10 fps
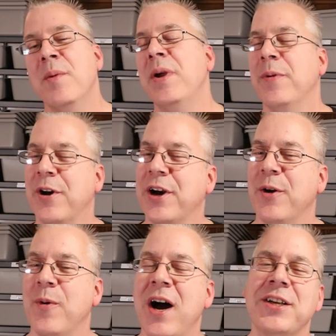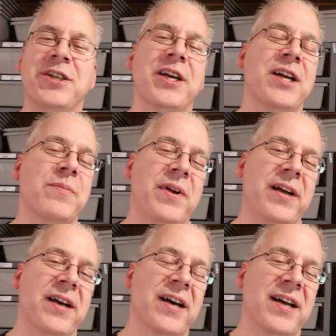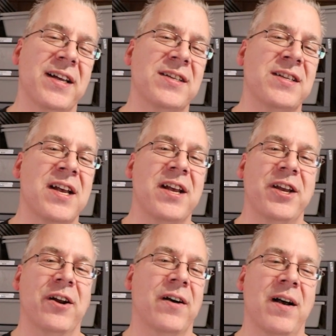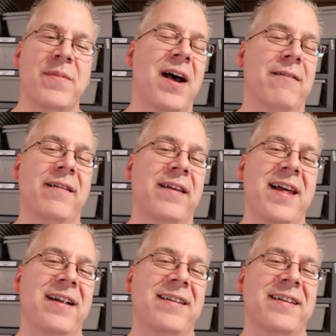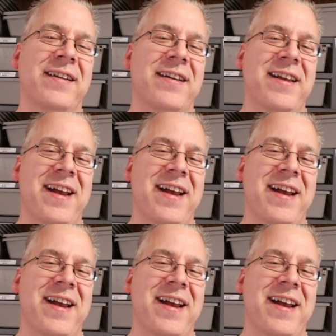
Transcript: people aren't gonna watch it because, you know, I'm not really that good.